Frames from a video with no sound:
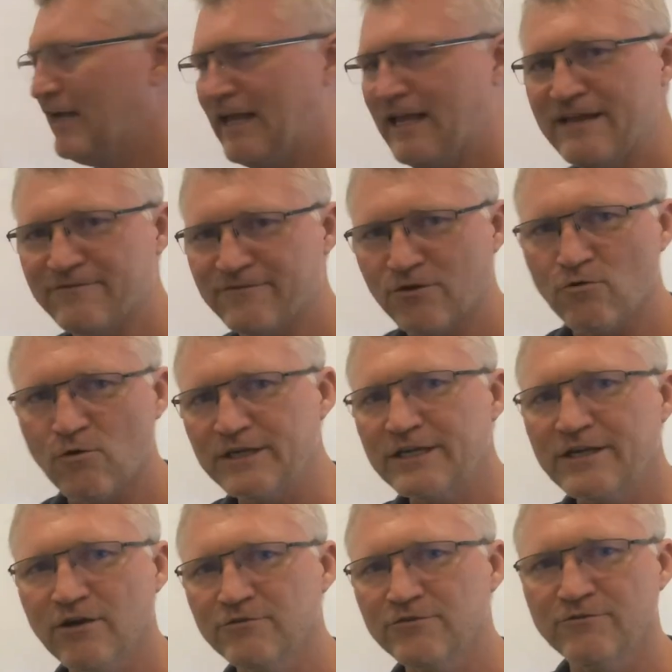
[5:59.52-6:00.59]
If they're going to
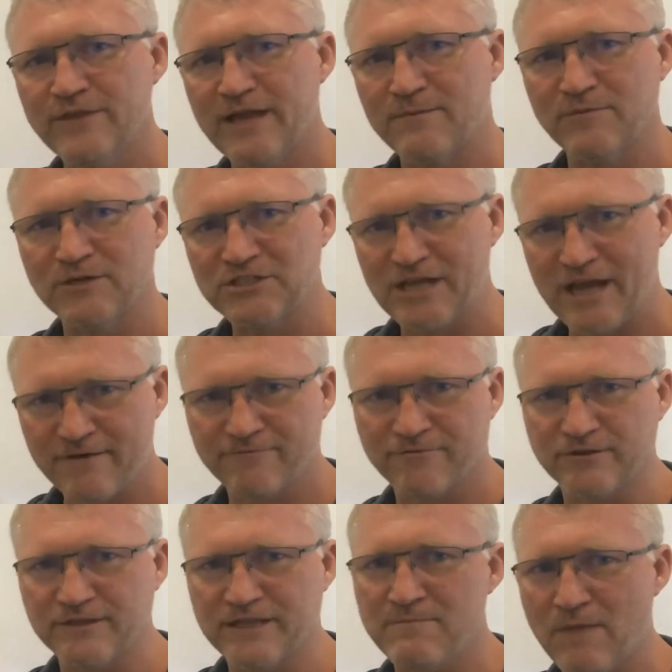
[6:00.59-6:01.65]
go through that much
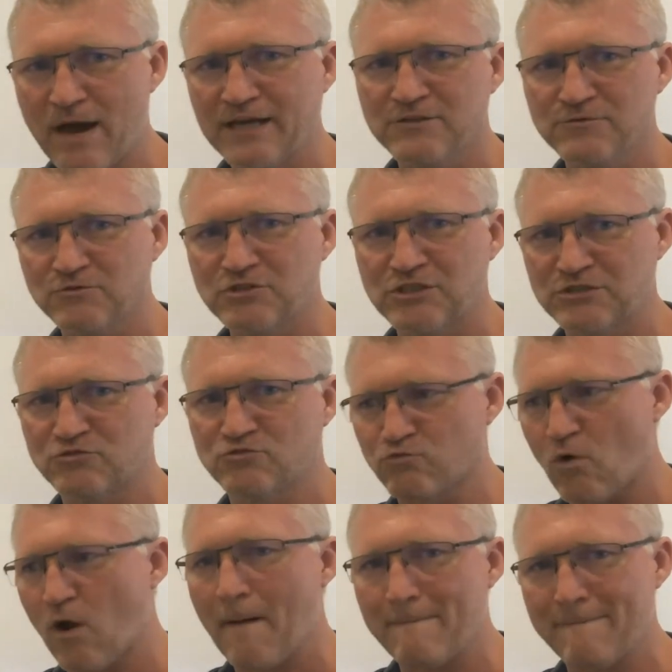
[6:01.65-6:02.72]
effort, they might as well just
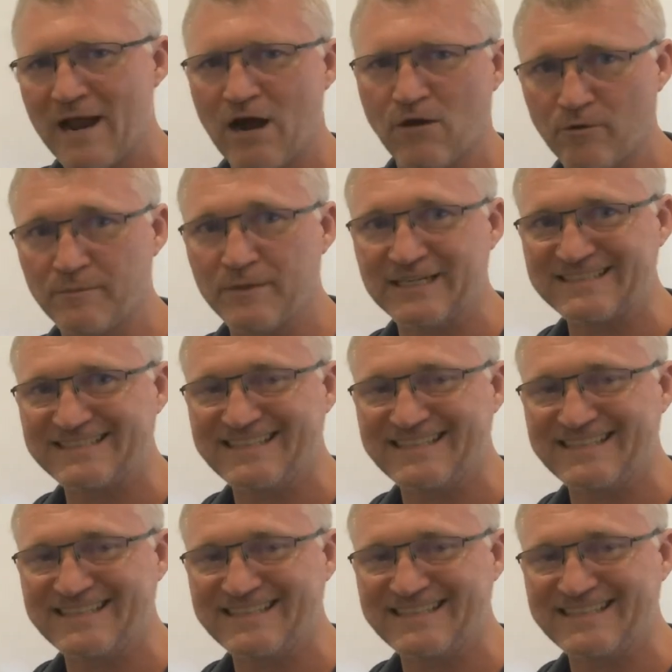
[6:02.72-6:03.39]
drop malware because